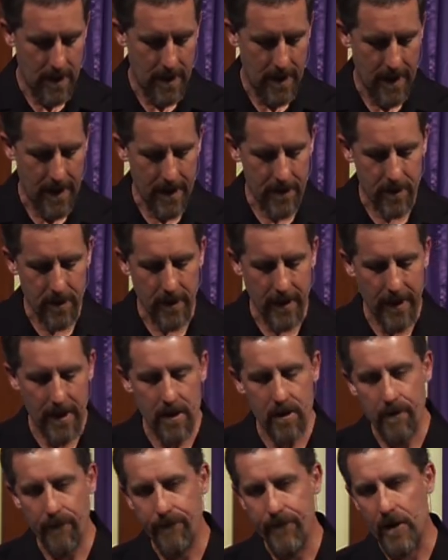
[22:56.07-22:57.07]
And the
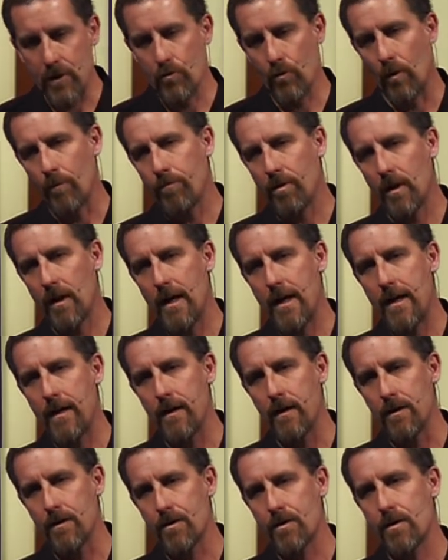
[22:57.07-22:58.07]
individual
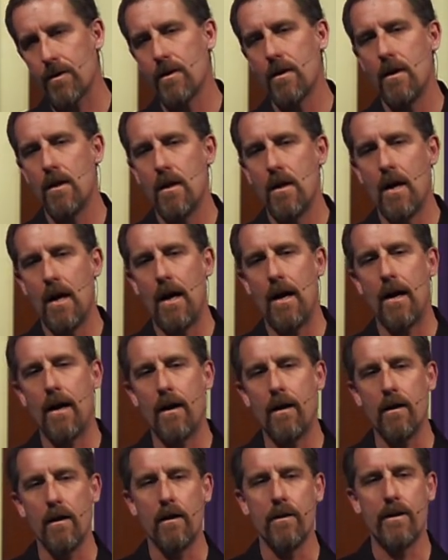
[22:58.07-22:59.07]
players
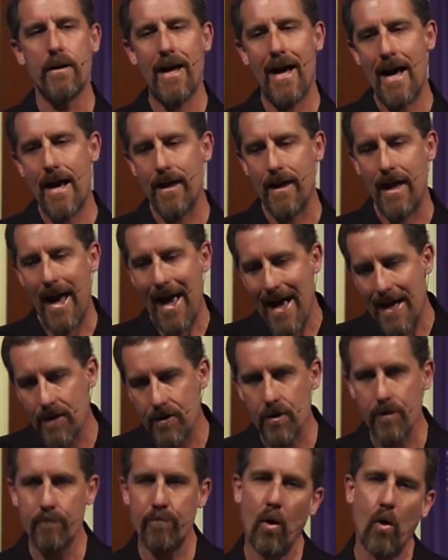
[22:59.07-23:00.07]
are not
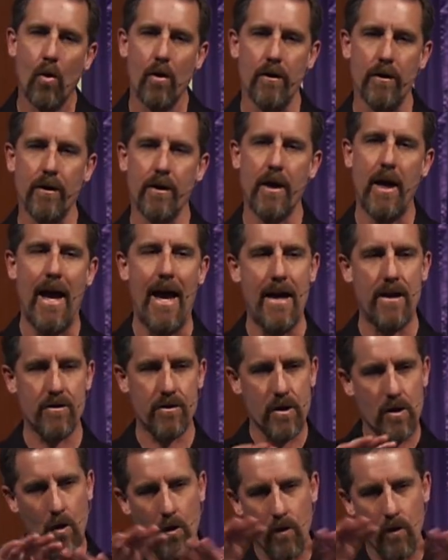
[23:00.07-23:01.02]
as important as the